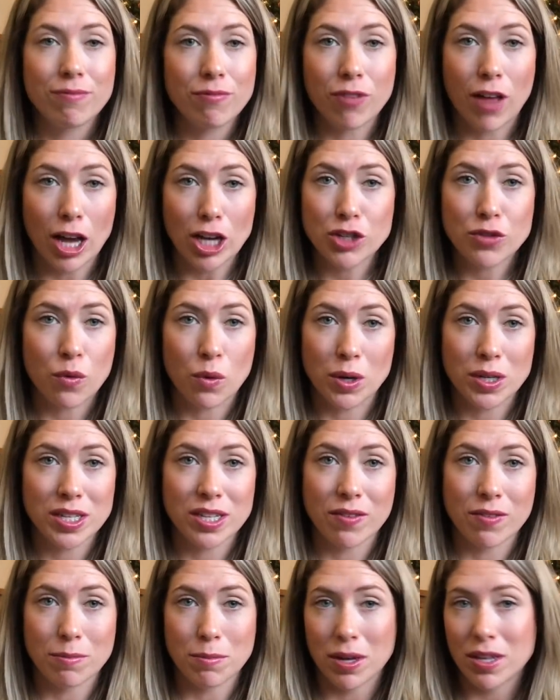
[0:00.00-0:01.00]
flash forward
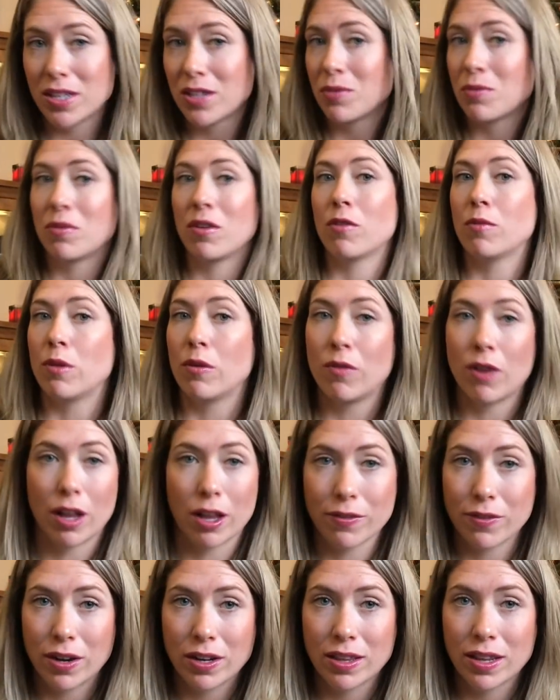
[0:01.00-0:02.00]
7 months, we've moved
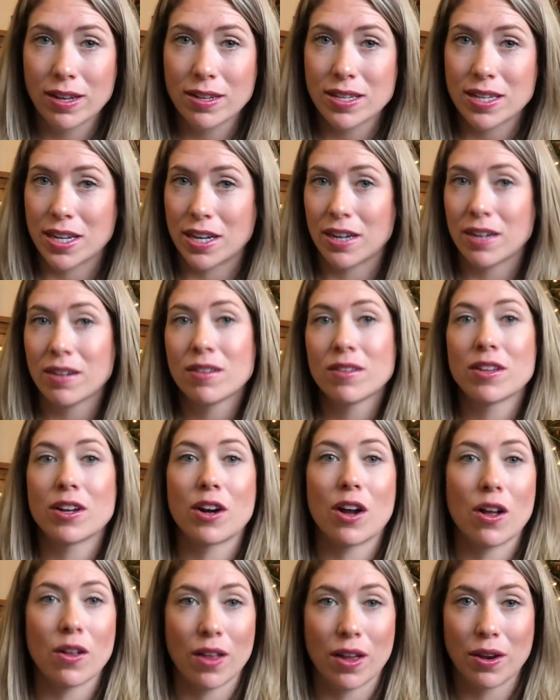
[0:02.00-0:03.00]
all of our things here.
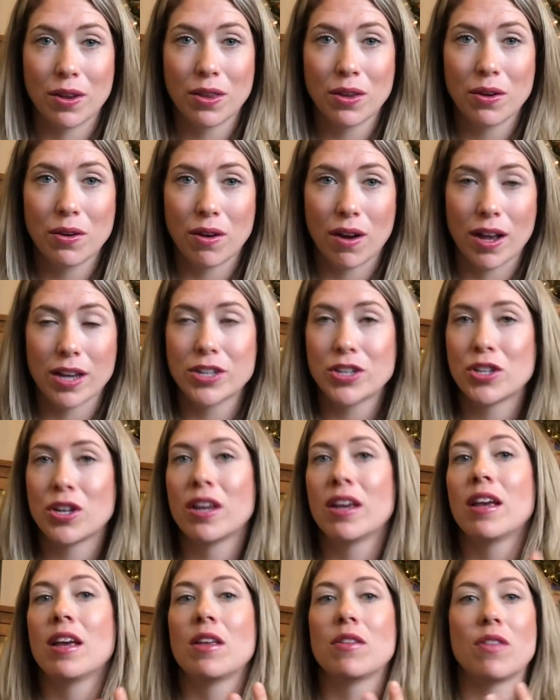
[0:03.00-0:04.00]
They're all out in the garage.
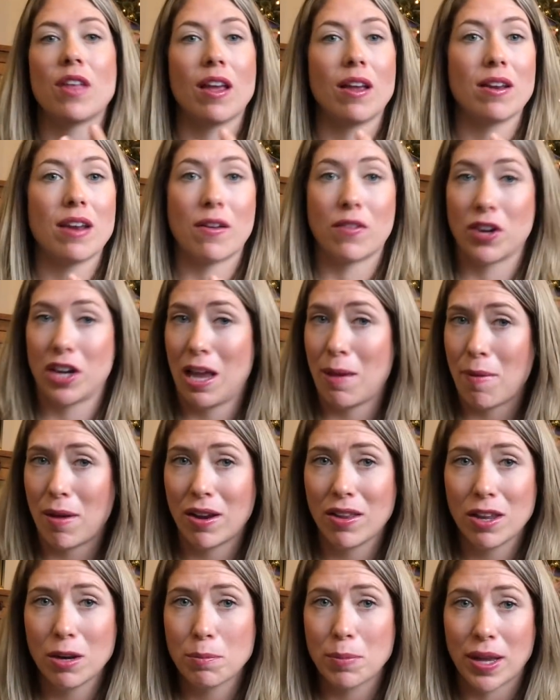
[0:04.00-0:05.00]
They never came
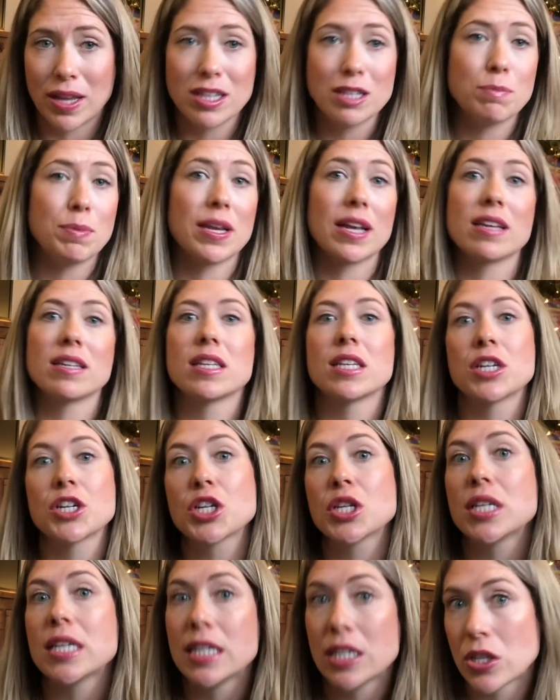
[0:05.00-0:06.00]
out of their bins because they're
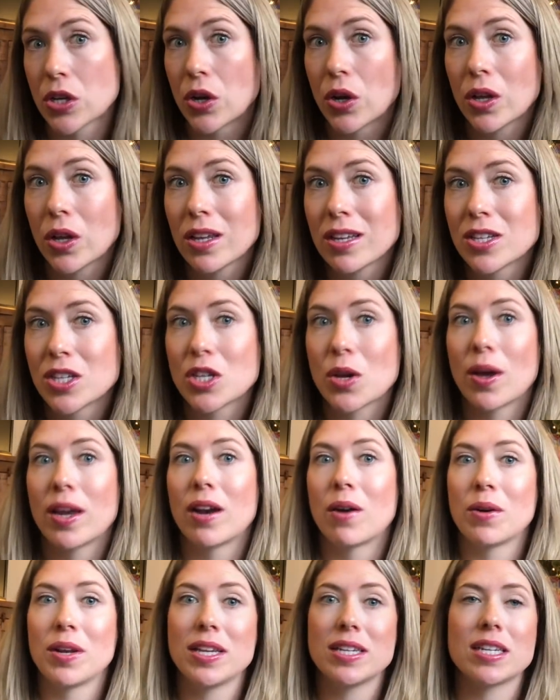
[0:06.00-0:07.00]
seasonal, so I
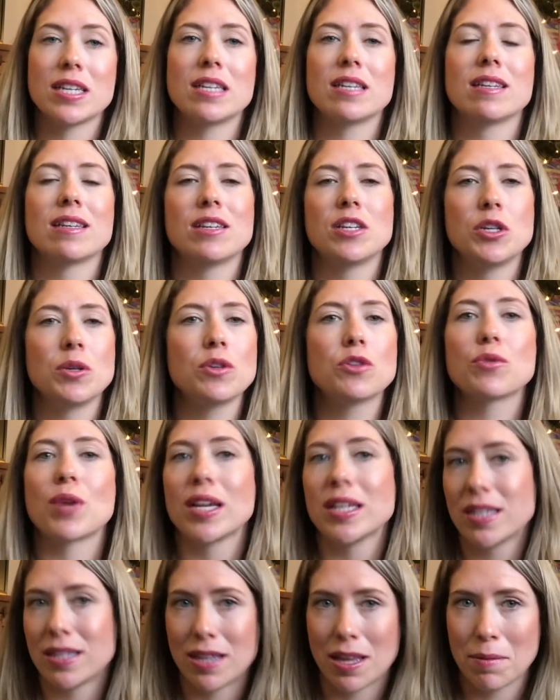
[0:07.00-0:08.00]
don't need to
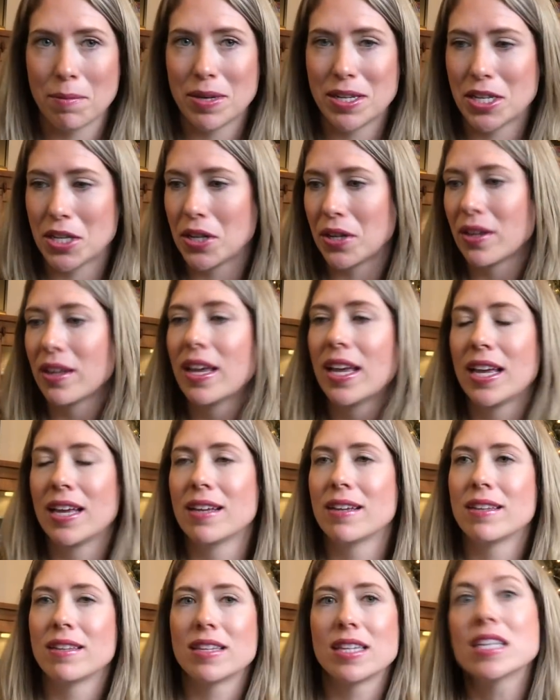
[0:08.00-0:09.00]
address them until
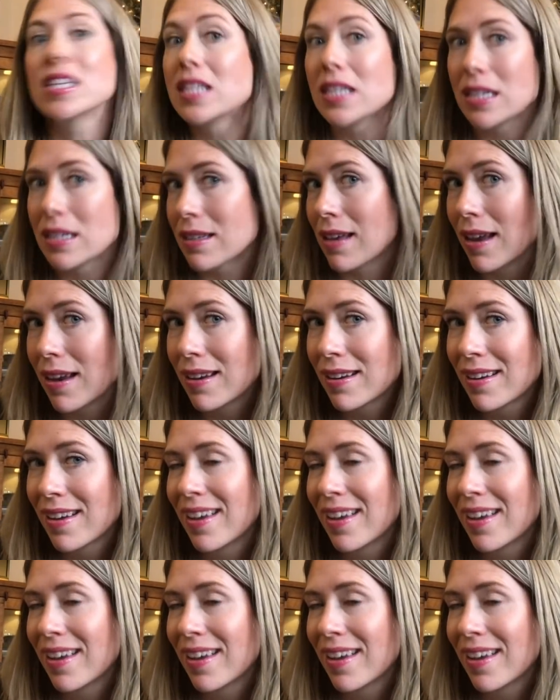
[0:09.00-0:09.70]
the season.